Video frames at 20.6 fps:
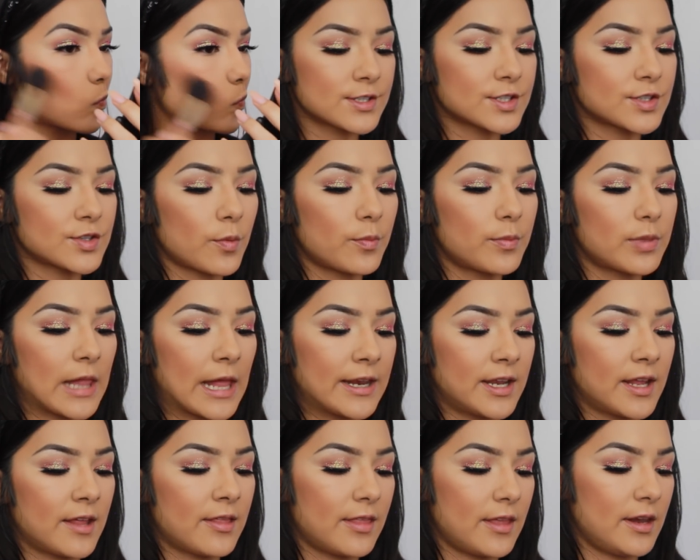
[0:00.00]
So
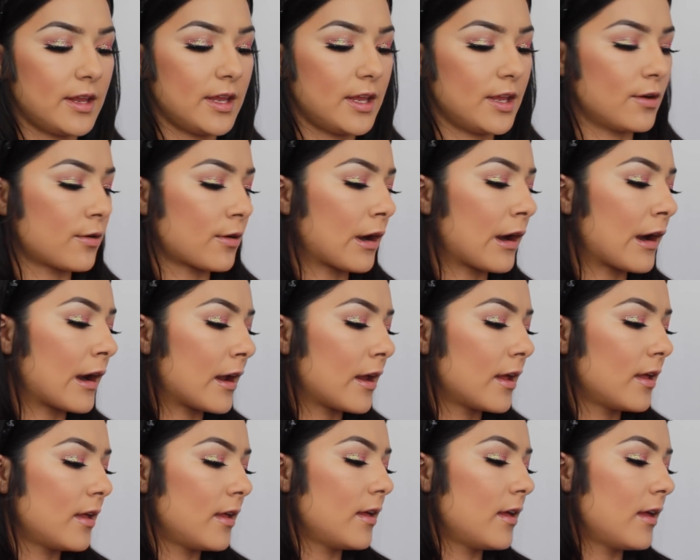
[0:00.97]
blending the Dior
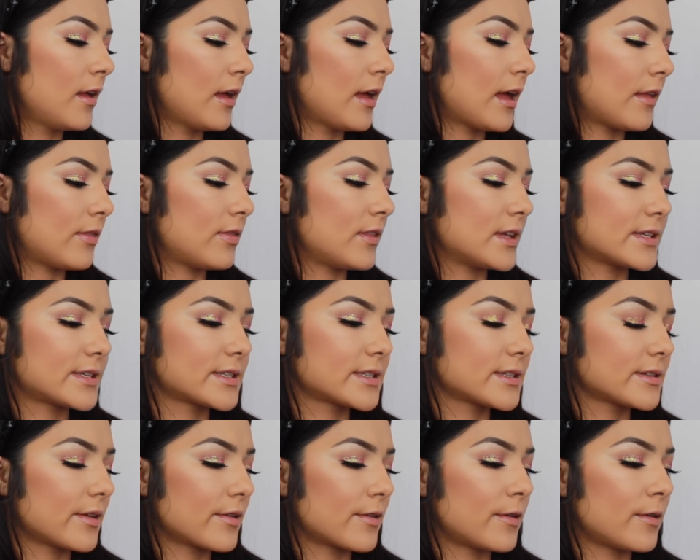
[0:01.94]
and this
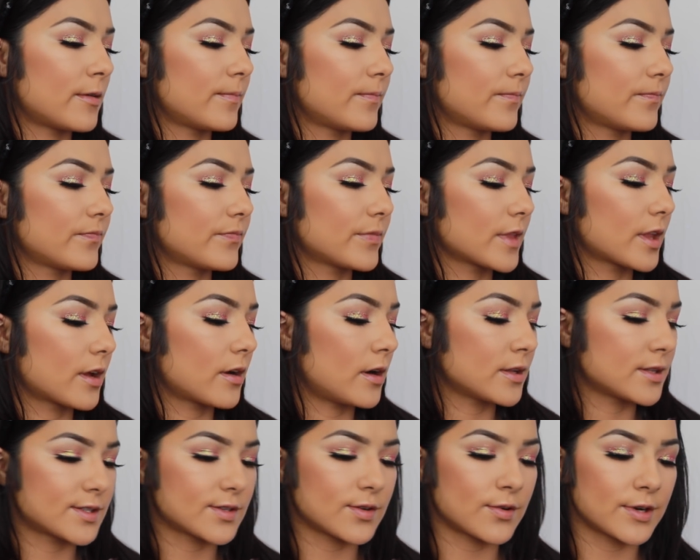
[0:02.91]
little
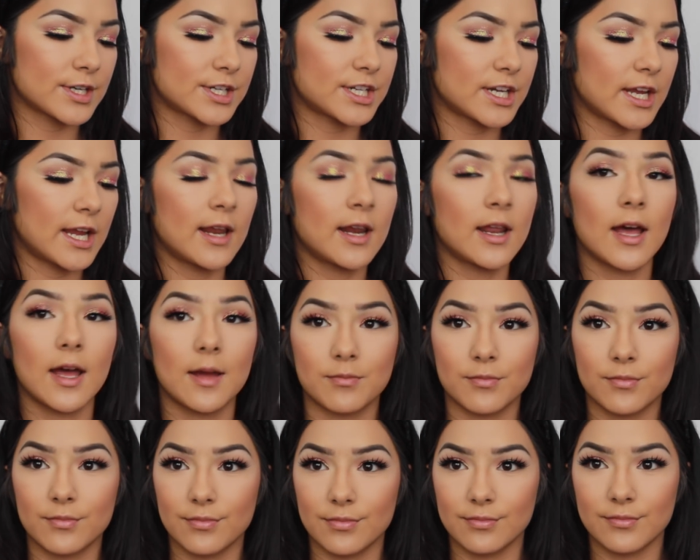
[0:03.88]
contour shade,
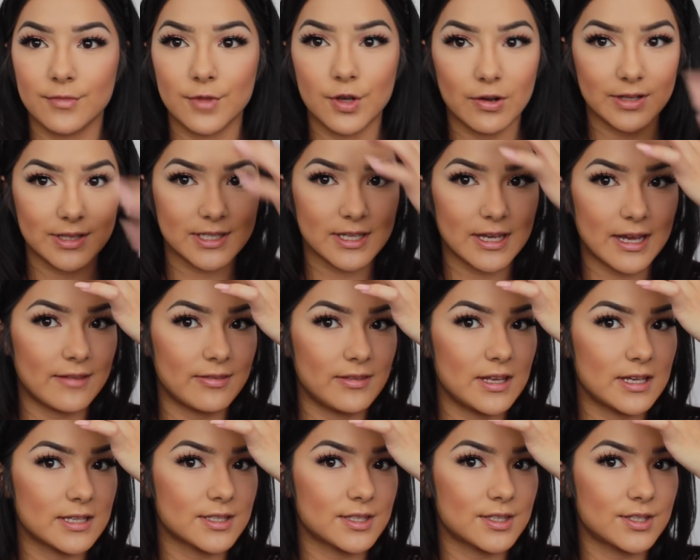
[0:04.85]
I'm going to add
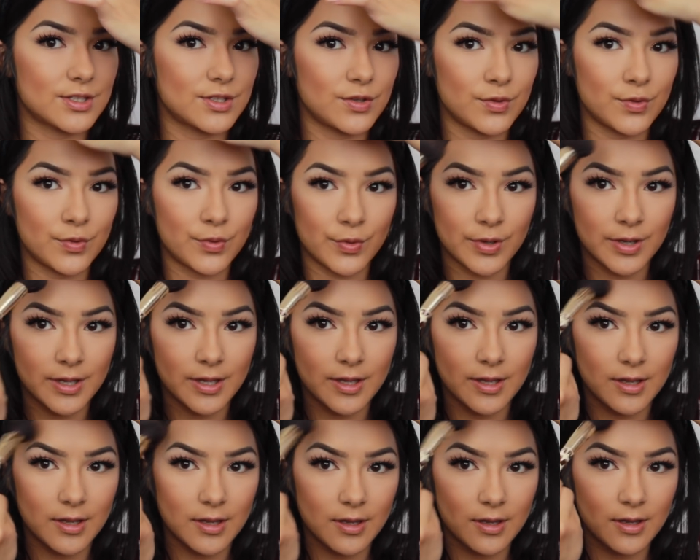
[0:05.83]
this to
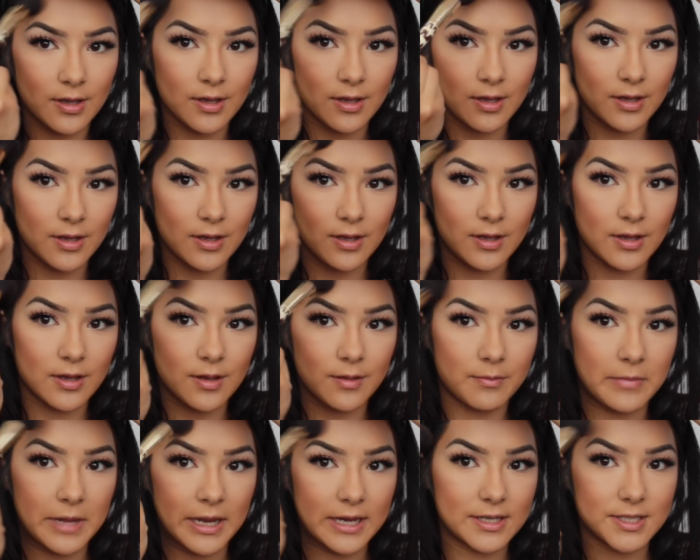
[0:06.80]

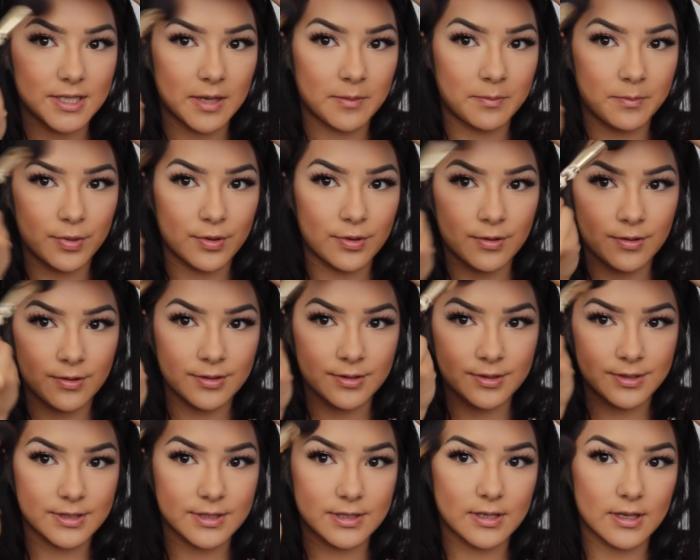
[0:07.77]
my
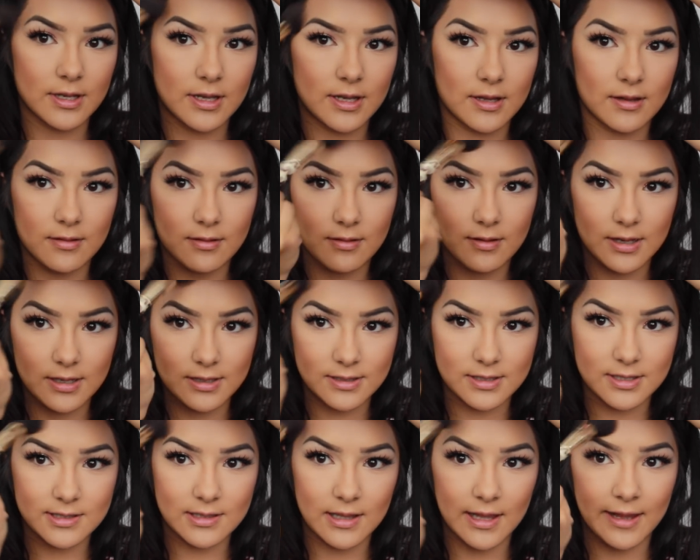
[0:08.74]
temples and
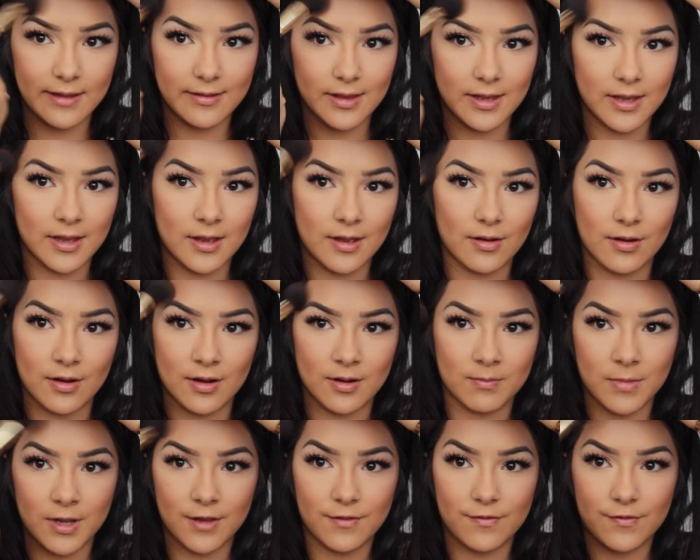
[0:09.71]
slightly
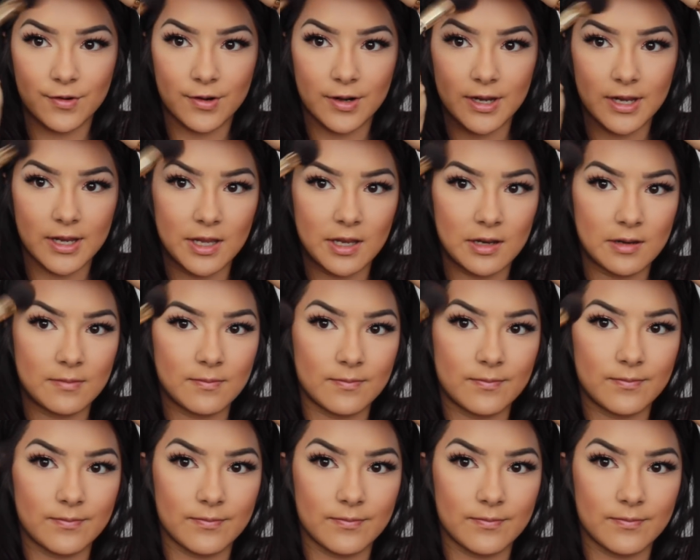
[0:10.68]
on my forehead.